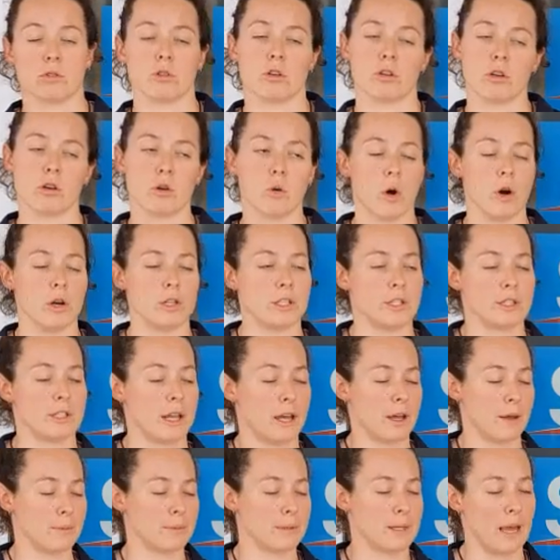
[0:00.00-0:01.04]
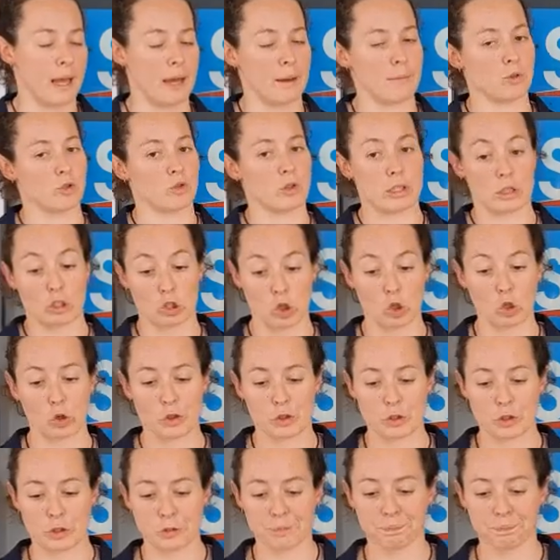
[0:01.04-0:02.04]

so your quadriceps, hamstrings, glutes.